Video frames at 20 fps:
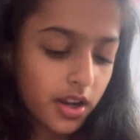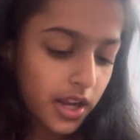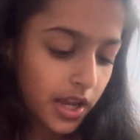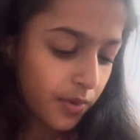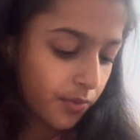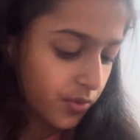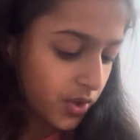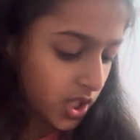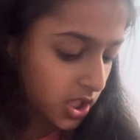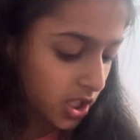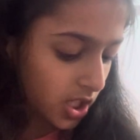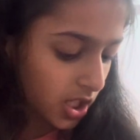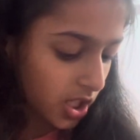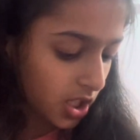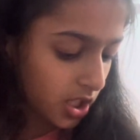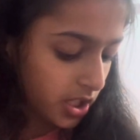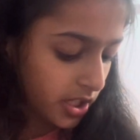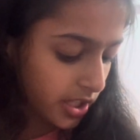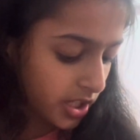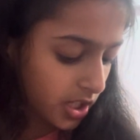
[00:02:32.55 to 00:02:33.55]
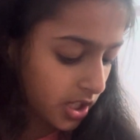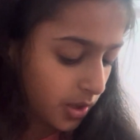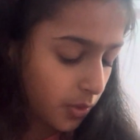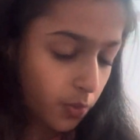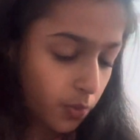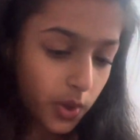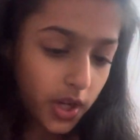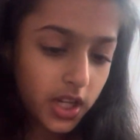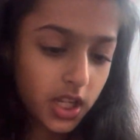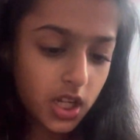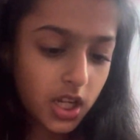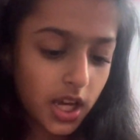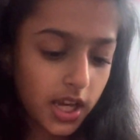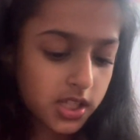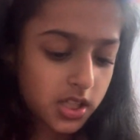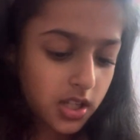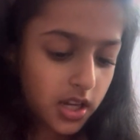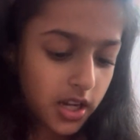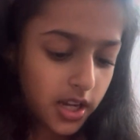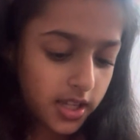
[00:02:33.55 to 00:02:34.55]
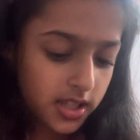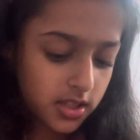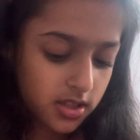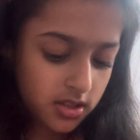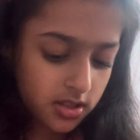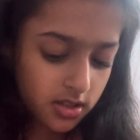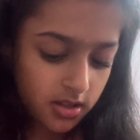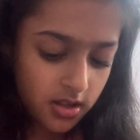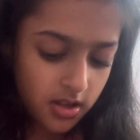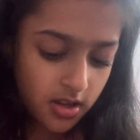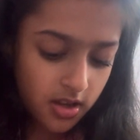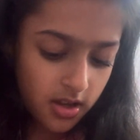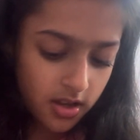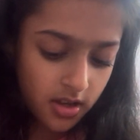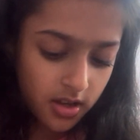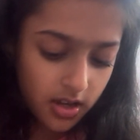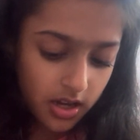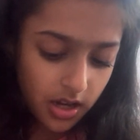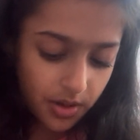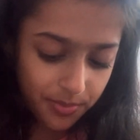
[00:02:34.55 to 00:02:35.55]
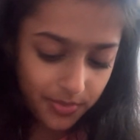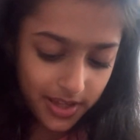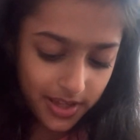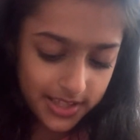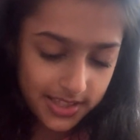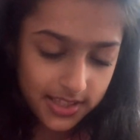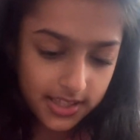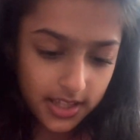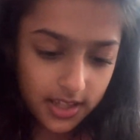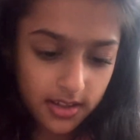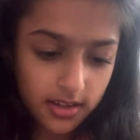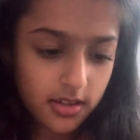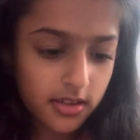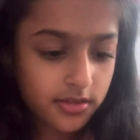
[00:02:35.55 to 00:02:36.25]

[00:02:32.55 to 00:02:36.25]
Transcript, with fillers: everything clear, very nice, guys, amazing.